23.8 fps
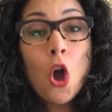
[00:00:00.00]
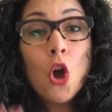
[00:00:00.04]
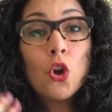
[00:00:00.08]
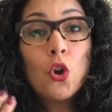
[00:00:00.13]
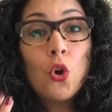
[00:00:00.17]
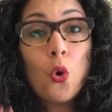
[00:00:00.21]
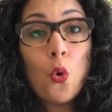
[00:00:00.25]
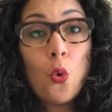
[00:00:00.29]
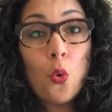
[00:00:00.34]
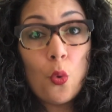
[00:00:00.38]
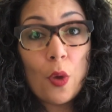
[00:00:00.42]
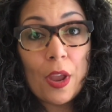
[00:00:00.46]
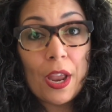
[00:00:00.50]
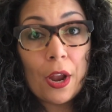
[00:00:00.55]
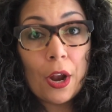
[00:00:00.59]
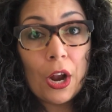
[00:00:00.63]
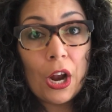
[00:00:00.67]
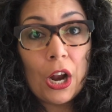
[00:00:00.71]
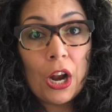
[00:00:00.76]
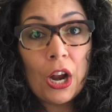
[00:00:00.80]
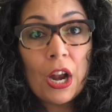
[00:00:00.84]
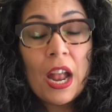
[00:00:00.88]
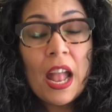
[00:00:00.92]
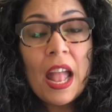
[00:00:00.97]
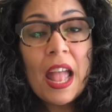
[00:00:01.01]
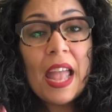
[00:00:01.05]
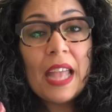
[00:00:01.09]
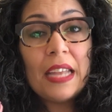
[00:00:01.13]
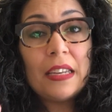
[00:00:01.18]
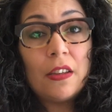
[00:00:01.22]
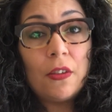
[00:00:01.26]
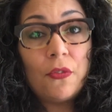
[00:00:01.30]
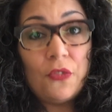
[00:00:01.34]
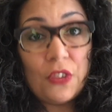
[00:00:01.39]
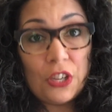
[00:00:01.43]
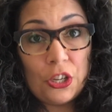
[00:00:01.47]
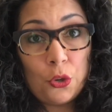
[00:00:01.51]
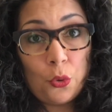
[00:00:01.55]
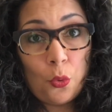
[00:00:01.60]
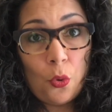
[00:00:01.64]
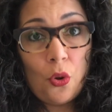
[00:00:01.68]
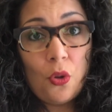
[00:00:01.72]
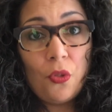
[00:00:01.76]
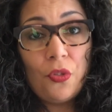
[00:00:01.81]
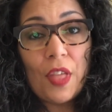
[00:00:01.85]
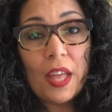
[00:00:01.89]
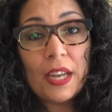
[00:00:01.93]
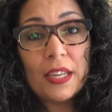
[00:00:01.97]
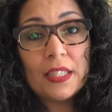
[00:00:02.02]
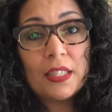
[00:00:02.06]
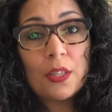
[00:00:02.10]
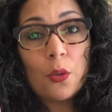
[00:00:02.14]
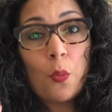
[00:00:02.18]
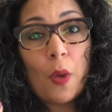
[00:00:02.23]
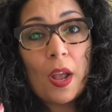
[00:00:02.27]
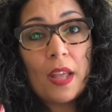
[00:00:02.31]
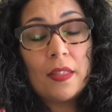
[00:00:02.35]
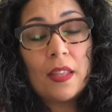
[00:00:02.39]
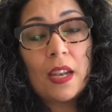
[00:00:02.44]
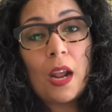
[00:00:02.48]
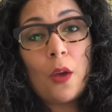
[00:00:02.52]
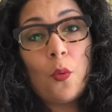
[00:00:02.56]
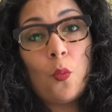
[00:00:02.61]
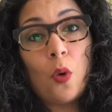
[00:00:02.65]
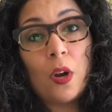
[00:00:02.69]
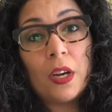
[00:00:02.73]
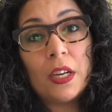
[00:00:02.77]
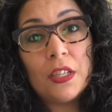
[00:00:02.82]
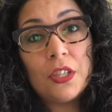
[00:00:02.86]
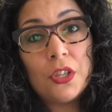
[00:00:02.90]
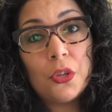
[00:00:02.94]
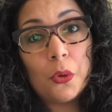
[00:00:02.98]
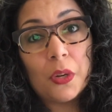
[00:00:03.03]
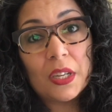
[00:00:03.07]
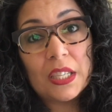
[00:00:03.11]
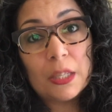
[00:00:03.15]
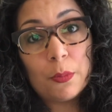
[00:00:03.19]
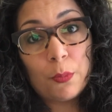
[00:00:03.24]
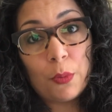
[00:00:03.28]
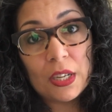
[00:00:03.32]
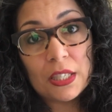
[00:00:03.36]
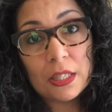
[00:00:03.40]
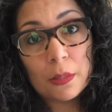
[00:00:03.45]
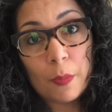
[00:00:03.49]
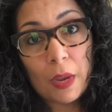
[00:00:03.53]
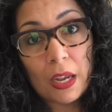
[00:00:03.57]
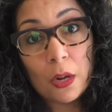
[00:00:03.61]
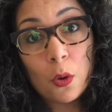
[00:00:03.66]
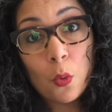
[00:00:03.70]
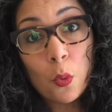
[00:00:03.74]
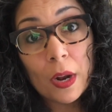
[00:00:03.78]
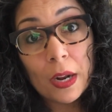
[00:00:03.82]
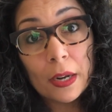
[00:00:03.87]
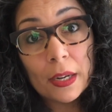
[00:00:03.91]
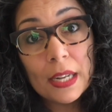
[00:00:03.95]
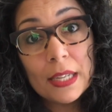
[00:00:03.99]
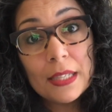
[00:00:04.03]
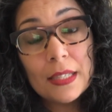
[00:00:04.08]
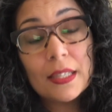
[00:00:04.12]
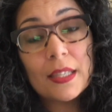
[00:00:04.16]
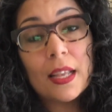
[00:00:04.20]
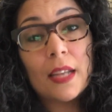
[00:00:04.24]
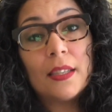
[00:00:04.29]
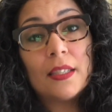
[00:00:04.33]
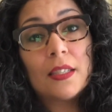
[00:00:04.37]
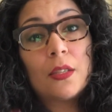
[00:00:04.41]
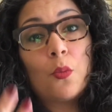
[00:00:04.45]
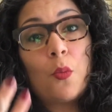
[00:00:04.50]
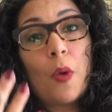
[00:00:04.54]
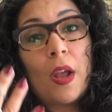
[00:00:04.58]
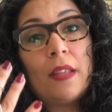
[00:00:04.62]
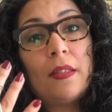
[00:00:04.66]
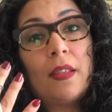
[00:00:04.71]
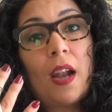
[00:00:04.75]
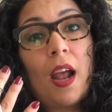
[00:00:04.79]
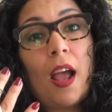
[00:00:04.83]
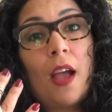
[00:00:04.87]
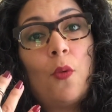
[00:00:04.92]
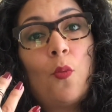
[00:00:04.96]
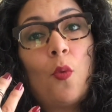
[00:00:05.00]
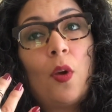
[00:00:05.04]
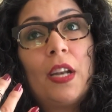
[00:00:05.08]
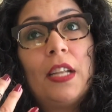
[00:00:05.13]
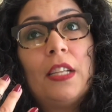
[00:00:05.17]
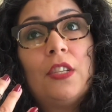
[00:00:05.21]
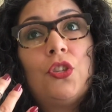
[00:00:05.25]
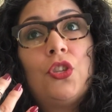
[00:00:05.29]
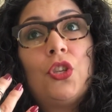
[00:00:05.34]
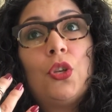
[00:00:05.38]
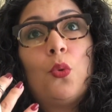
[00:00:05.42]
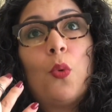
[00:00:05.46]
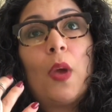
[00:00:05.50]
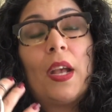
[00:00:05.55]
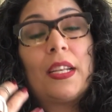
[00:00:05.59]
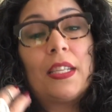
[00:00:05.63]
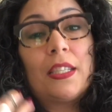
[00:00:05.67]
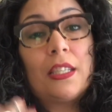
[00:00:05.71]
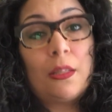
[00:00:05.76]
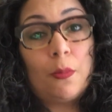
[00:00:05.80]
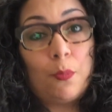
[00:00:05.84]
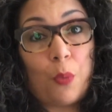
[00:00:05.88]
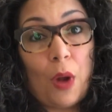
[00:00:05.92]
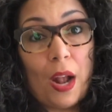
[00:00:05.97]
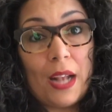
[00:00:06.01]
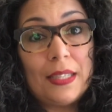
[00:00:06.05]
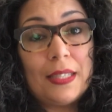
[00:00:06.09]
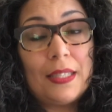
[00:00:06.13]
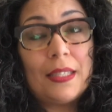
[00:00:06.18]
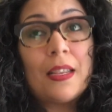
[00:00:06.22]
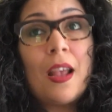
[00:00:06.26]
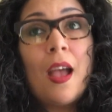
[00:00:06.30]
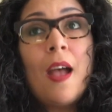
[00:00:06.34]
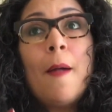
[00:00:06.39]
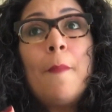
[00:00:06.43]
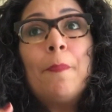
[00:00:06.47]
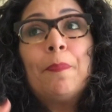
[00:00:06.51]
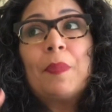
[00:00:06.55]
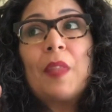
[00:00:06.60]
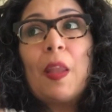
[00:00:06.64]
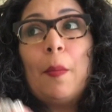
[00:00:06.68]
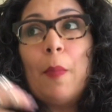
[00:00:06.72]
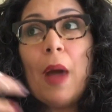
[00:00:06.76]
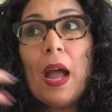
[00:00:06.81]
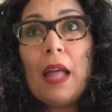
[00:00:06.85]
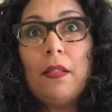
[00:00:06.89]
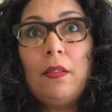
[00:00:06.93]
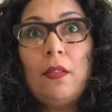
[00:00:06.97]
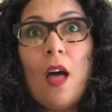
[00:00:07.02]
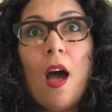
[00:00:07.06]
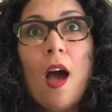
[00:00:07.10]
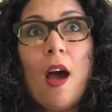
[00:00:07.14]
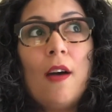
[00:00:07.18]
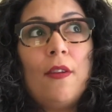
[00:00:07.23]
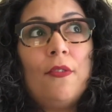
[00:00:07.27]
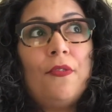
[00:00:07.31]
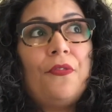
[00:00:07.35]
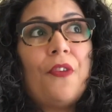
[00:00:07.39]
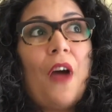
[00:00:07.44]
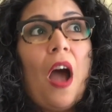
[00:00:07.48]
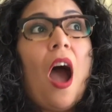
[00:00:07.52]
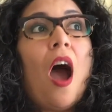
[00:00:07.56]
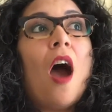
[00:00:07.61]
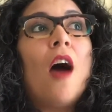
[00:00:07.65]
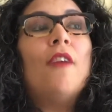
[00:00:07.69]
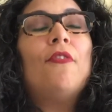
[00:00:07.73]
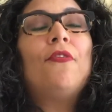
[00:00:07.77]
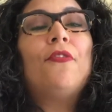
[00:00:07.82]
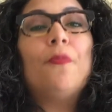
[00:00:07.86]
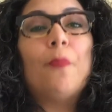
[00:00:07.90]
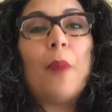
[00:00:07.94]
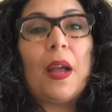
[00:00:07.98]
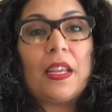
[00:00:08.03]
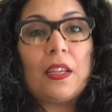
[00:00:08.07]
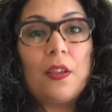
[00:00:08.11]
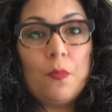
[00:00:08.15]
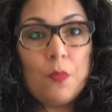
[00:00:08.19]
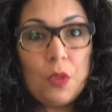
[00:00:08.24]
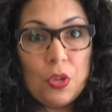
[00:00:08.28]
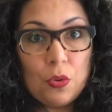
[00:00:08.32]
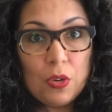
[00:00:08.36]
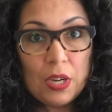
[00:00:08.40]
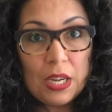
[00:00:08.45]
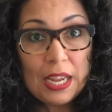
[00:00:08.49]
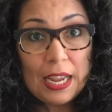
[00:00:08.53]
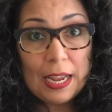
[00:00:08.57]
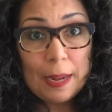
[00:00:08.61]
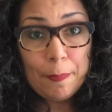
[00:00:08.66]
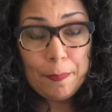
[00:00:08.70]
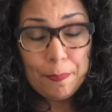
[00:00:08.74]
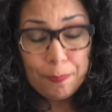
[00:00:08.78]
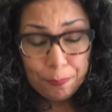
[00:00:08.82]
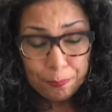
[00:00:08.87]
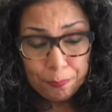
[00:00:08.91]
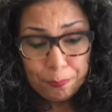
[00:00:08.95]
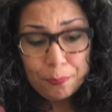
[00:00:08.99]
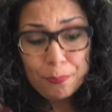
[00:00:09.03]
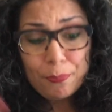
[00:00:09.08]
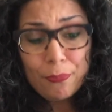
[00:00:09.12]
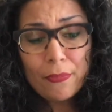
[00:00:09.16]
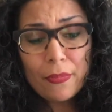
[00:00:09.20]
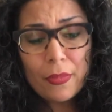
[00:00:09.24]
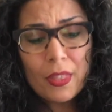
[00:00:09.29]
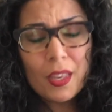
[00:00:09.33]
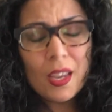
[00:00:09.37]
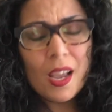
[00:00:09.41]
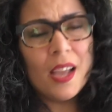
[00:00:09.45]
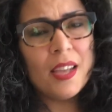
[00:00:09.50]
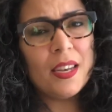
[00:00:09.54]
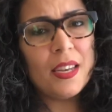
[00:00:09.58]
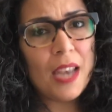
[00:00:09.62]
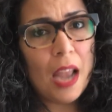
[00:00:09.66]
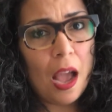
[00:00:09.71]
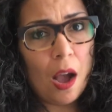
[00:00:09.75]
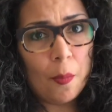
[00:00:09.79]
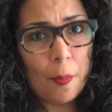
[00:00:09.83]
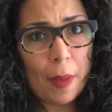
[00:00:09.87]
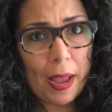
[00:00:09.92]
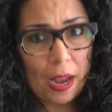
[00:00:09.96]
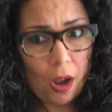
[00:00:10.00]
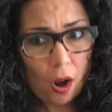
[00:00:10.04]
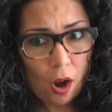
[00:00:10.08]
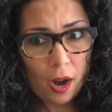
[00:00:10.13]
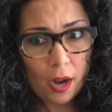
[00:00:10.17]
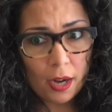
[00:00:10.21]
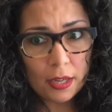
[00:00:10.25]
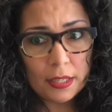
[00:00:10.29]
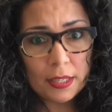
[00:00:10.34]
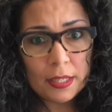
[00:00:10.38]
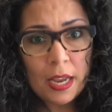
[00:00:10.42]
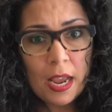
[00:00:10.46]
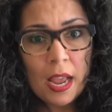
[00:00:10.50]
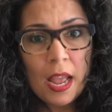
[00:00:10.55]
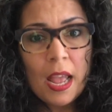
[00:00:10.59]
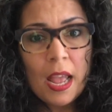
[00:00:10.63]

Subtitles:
queer individual. That is the way that I wanted to express my queerness. That is the way that I wanted to express my love of my community and now my art.